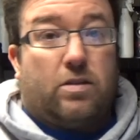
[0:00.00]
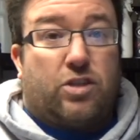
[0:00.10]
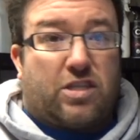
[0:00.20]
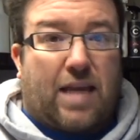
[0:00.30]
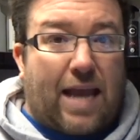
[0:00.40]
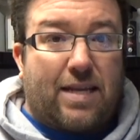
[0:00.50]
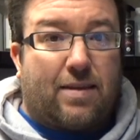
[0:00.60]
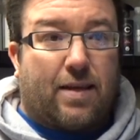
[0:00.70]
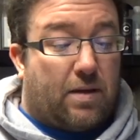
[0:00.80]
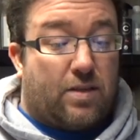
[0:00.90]
Just
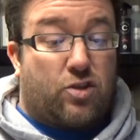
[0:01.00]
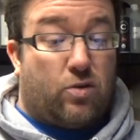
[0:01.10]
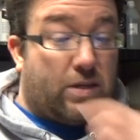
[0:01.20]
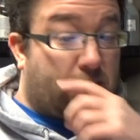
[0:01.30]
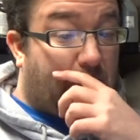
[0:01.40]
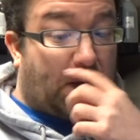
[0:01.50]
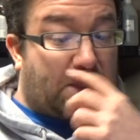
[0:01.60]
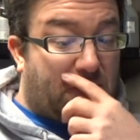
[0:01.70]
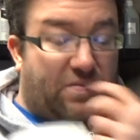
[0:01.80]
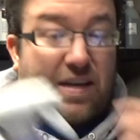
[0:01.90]
anything. And so it's
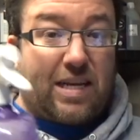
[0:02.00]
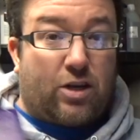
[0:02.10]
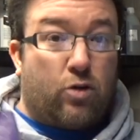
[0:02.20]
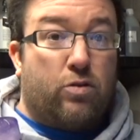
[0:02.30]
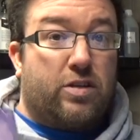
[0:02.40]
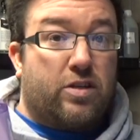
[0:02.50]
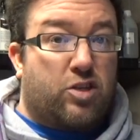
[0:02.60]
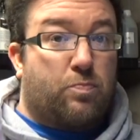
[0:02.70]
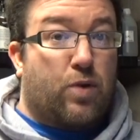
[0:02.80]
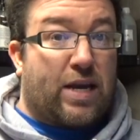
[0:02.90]
a very good
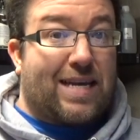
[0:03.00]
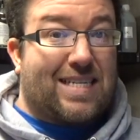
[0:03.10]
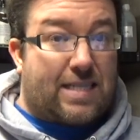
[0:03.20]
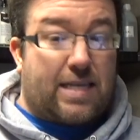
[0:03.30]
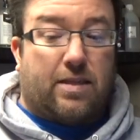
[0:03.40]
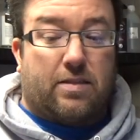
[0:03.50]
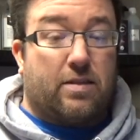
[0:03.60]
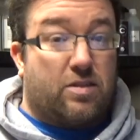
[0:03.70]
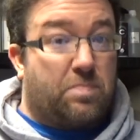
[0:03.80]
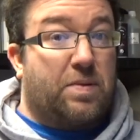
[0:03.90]
spray sealant
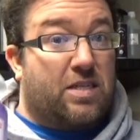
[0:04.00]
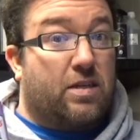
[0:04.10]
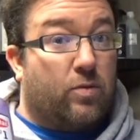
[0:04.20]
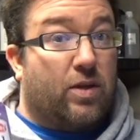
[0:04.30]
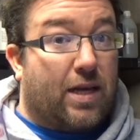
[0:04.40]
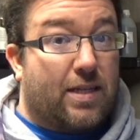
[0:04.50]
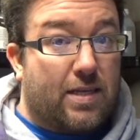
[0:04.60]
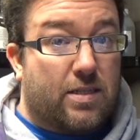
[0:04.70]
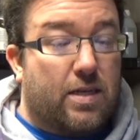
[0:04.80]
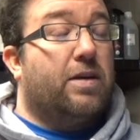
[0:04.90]
is basically what that
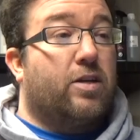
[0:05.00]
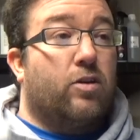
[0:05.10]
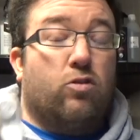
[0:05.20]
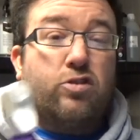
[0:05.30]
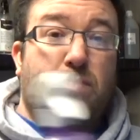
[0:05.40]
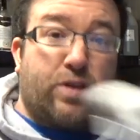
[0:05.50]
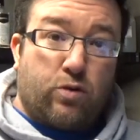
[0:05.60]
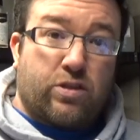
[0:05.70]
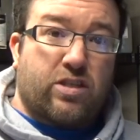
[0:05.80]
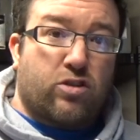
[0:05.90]
is. It can also be
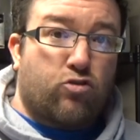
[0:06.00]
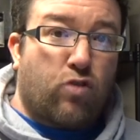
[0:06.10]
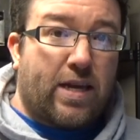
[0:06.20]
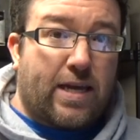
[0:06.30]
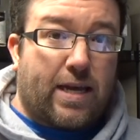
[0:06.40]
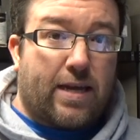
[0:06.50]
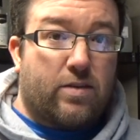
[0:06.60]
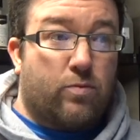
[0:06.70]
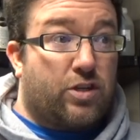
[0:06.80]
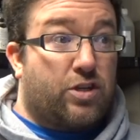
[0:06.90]
used as a drying
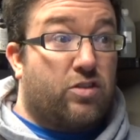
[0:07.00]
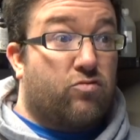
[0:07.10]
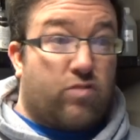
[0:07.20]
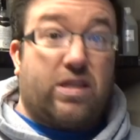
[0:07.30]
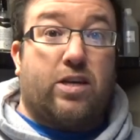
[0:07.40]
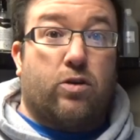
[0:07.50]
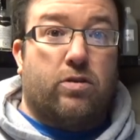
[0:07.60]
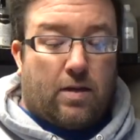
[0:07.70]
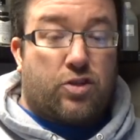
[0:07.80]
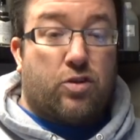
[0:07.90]
aid, which is really
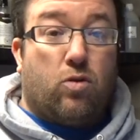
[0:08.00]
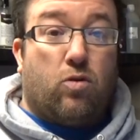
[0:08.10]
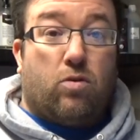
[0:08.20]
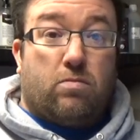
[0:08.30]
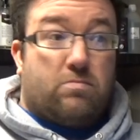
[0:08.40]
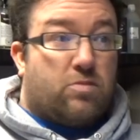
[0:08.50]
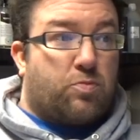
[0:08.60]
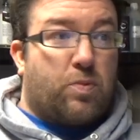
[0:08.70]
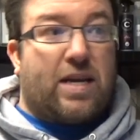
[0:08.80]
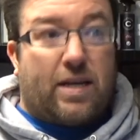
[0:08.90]
good. So
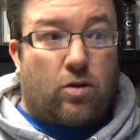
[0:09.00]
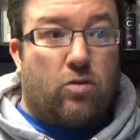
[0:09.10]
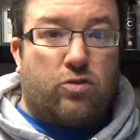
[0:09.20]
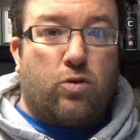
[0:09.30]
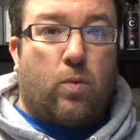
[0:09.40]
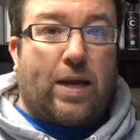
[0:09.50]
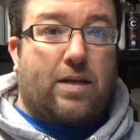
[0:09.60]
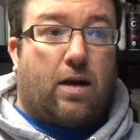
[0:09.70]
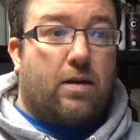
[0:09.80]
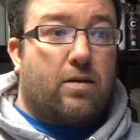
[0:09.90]
spraying it onto a wet
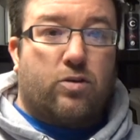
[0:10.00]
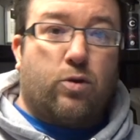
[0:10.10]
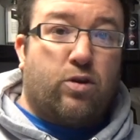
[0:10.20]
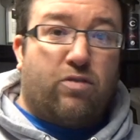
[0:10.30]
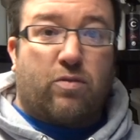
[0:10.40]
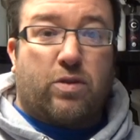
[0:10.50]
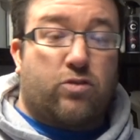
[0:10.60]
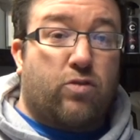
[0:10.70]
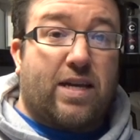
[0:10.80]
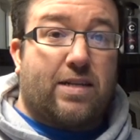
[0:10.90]
car and going over with a
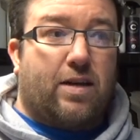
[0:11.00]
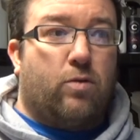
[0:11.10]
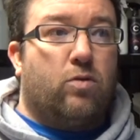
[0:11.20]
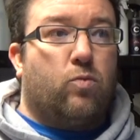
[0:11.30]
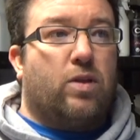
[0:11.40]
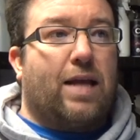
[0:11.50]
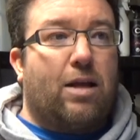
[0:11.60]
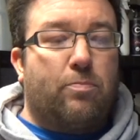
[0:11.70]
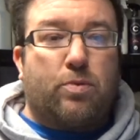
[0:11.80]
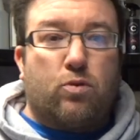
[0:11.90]
drying towel will
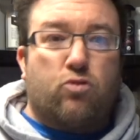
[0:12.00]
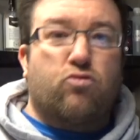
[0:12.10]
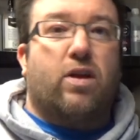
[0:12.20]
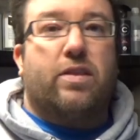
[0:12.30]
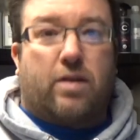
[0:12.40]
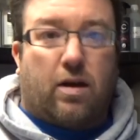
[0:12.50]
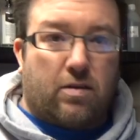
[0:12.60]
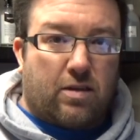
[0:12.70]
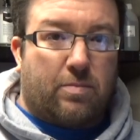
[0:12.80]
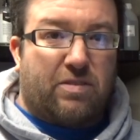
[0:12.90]
help you dry the car
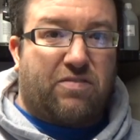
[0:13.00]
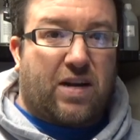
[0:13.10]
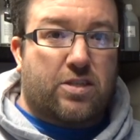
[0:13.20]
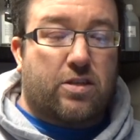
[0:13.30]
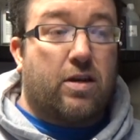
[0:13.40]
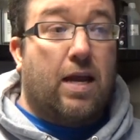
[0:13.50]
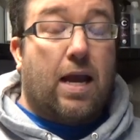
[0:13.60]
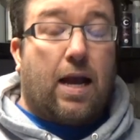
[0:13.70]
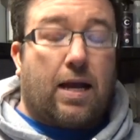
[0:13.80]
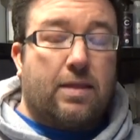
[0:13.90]
a little bit faster
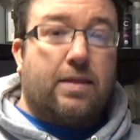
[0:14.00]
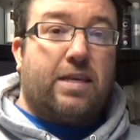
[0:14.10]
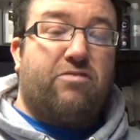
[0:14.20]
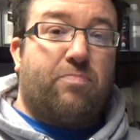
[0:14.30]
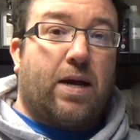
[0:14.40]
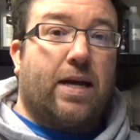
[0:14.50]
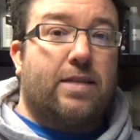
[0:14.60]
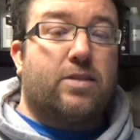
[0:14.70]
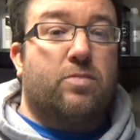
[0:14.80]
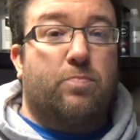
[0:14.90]
and leave
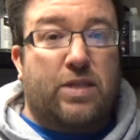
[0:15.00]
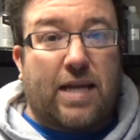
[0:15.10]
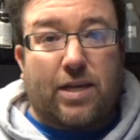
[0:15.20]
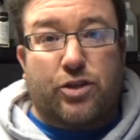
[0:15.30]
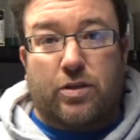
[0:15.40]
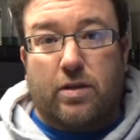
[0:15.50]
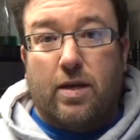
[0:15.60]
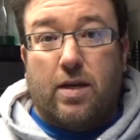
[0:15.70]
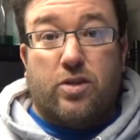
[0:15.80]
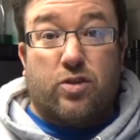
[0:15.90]
behind some protection.
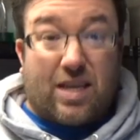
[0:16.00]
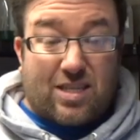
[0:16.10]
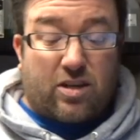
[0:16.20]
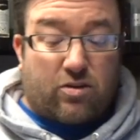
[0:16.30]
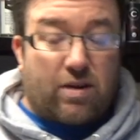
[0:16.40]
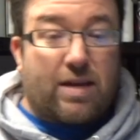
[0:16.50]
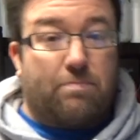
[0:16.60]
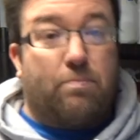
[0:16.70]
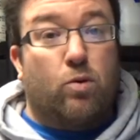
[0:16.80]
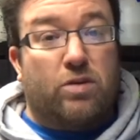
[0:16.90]
So that's a
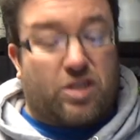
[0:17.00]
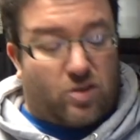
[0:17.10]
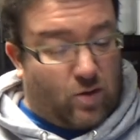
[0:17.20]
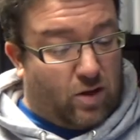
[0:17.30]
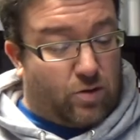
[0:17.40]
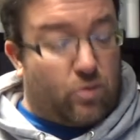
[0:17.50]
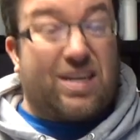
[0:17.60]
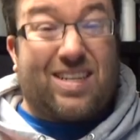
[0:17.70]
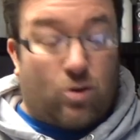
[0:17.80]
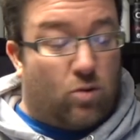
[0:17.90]
great bonus as well, though
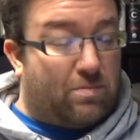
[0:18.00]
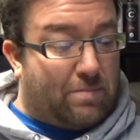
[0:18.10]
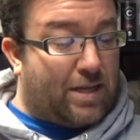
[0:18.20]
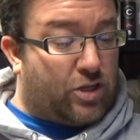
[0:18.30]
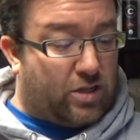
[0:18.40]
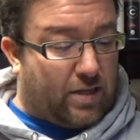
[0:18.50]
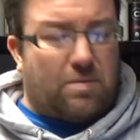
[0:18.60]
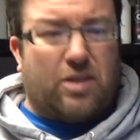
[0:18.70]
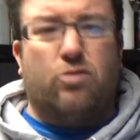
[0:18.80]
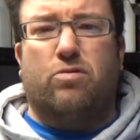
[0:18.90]
they don't mention
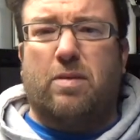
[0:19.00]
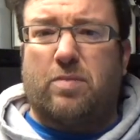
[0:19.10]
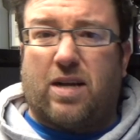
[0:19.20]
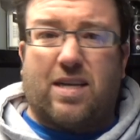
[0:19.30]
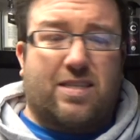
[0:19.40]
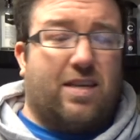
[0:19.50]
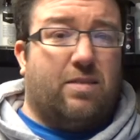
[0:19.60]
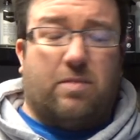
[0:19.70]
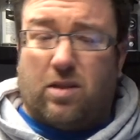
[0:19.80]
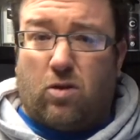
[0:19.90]
that. I do remember asking
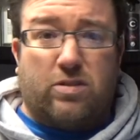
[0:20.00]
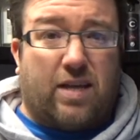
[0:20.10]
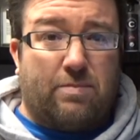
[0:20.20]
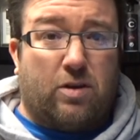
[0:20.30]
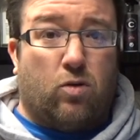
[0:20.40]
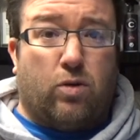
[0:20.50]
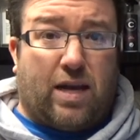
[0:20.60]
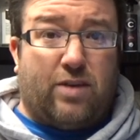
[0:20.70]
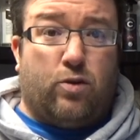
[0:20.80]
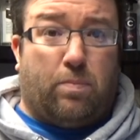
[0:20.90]
them a long time ago,
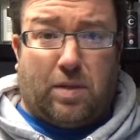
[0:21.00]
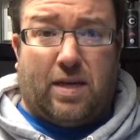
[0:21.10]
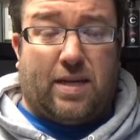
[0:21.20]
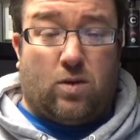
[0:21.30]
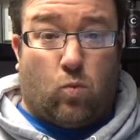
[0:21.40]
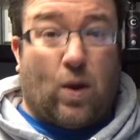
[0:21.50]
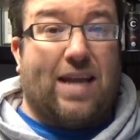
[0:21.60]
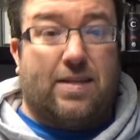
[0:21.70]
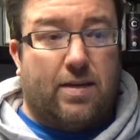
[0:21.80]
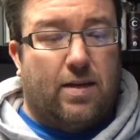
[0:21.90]
can you apply it
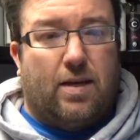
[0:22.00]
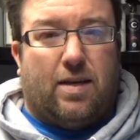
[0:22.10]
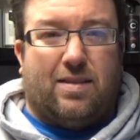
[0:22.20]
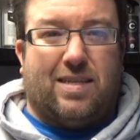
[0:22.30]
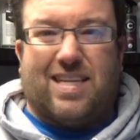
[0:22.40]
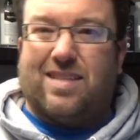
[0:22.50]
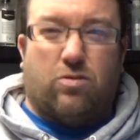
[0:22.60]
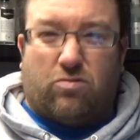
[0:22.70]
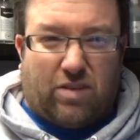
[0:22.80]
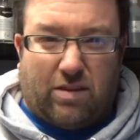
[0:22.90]
wet? And they said they
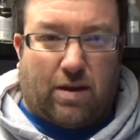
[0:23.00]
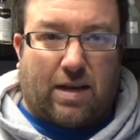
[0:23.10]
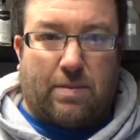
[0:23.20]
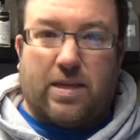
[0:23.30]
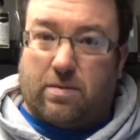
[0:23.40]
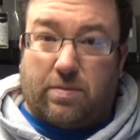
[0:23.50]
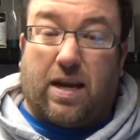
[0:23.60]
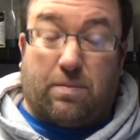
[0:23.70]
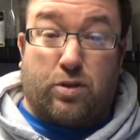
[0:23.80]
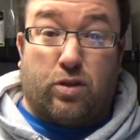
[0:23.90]
don't really recommend it, but
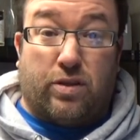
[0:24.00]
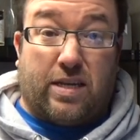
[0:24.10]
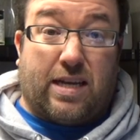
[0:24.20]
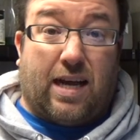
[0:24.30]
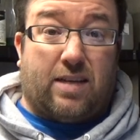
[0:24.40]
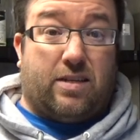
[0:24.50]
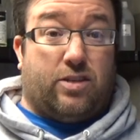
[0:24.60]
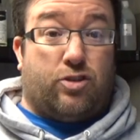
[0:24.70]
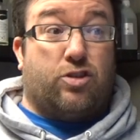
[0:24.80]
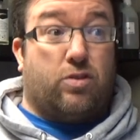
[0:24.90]
absolutely you can.
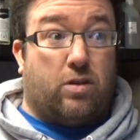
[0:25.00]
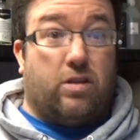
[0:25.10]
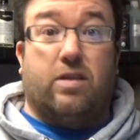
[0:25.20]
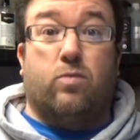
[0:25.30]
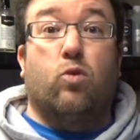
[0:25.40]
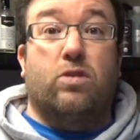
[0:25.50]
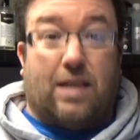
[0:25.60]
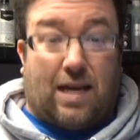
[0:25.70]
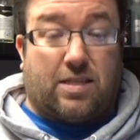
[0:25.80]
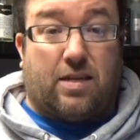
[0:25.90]
It just clearly won't
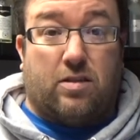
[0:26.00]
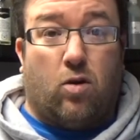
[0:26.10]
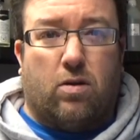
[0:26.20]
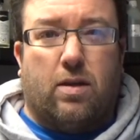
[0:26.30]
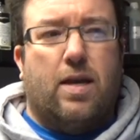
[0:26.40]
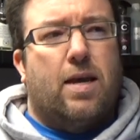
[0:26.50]
last as long.